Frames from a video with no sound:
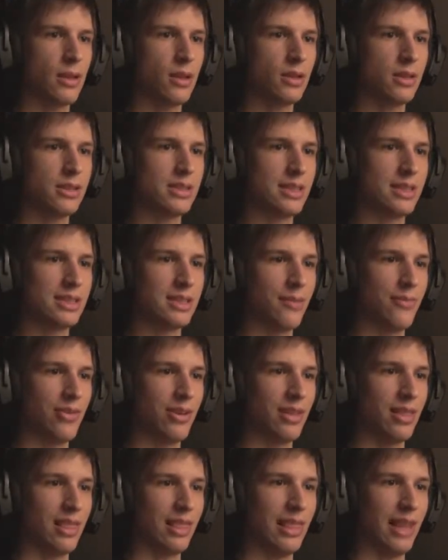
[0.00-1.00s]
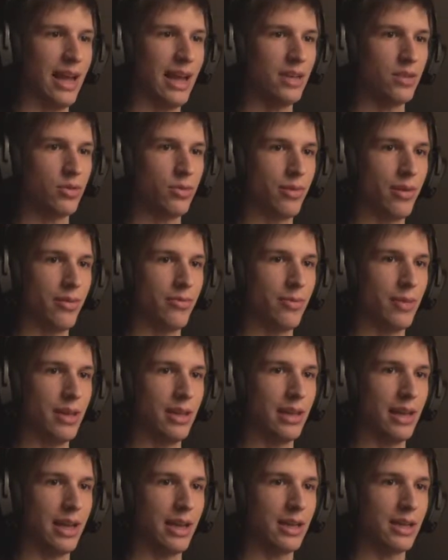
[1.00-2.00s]
Can I take something lighter with
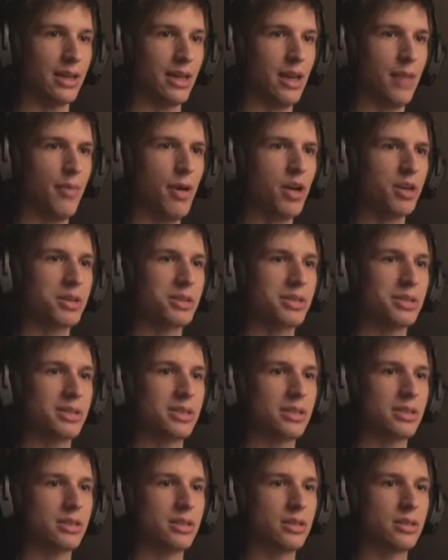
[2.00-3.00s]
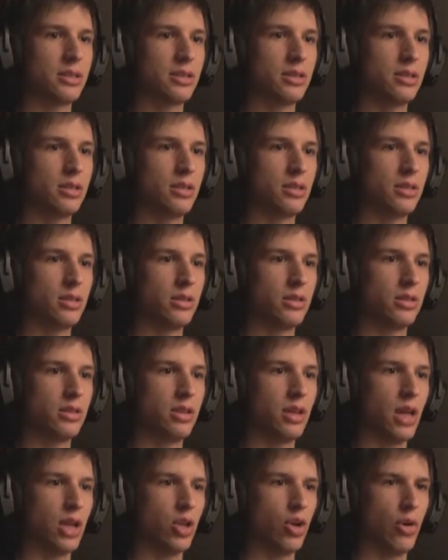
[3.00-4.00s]
me, like a box?
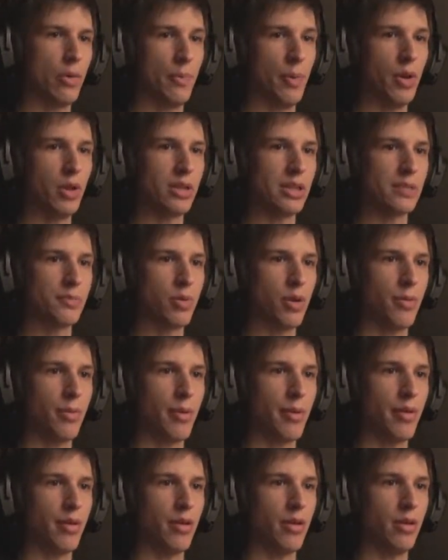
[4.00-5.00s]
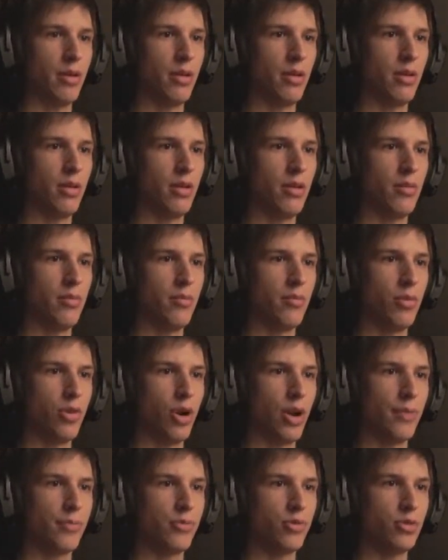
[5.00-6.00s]
I know a bolt is probably
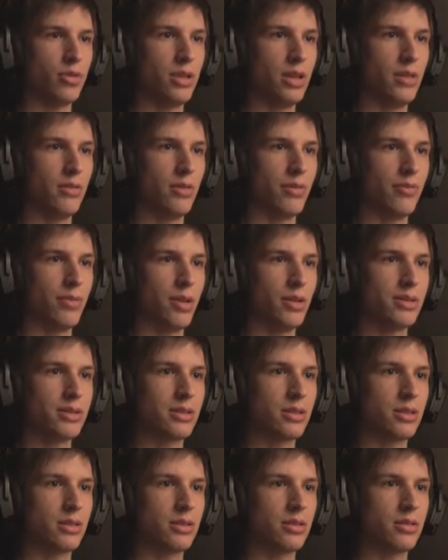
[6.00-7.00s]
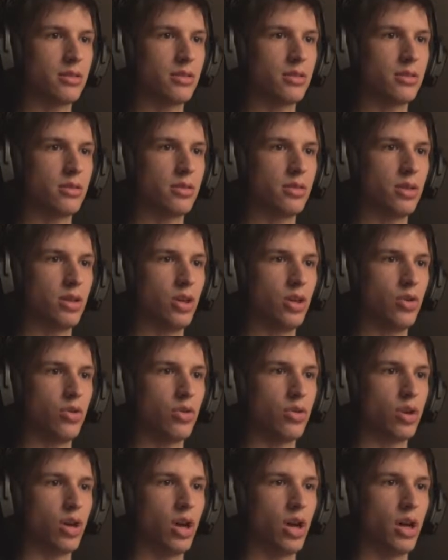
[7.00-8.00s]
more apt to deal with monsters.
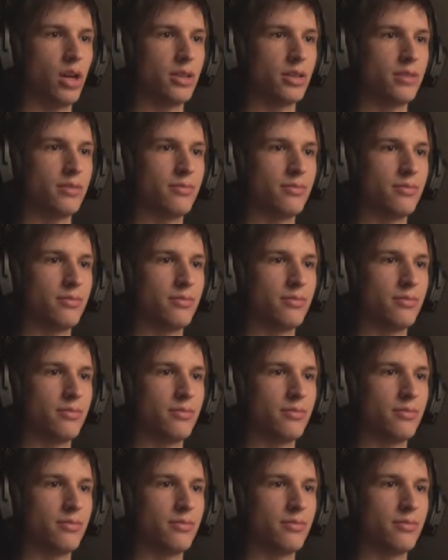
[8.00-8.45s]
Oh god.